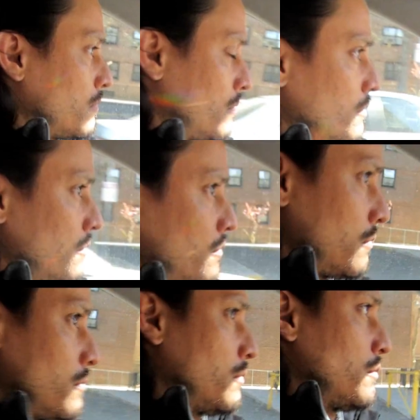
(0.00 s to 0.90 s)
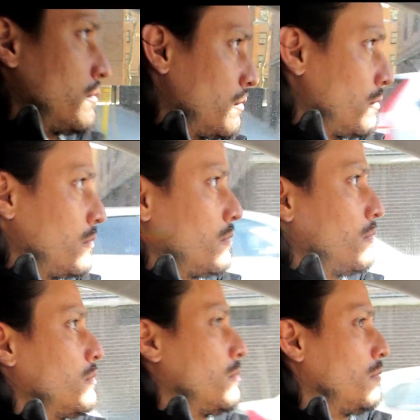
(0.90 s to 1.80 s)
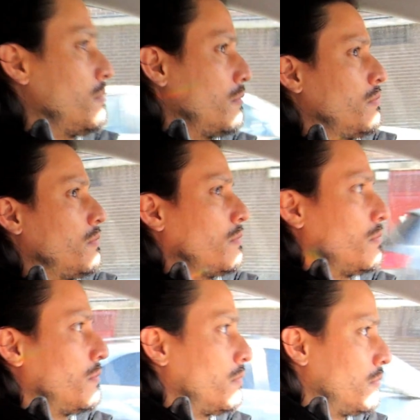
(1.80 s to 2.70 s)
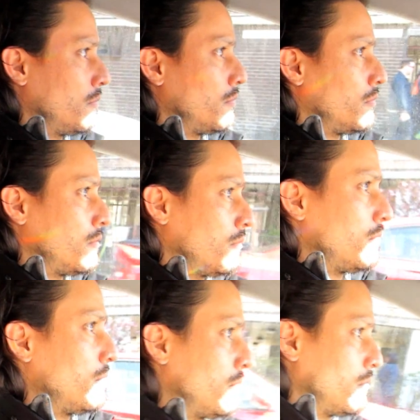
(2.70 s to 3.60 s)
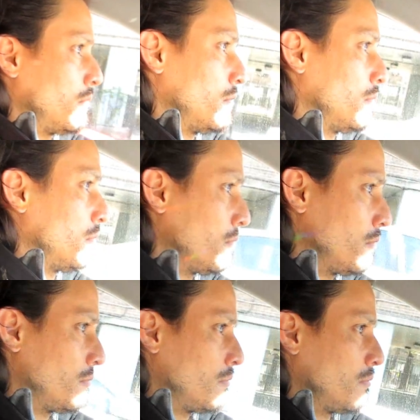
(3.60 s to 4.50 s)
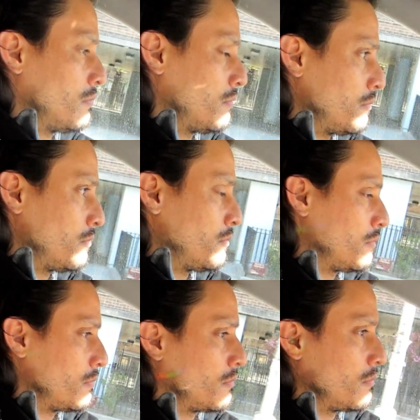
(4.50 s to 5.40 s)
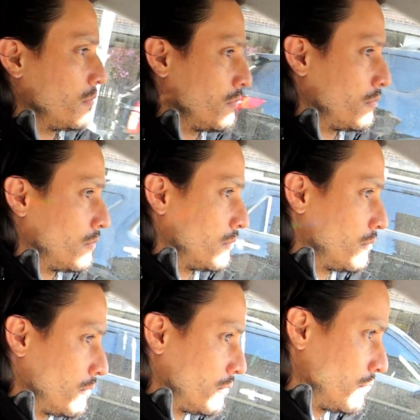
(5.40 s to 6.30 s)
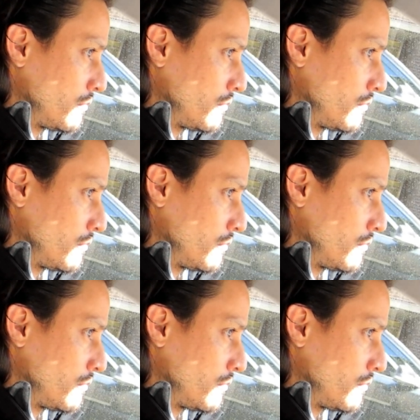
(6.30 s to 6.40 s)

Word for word: So we're on our way to check out a piece by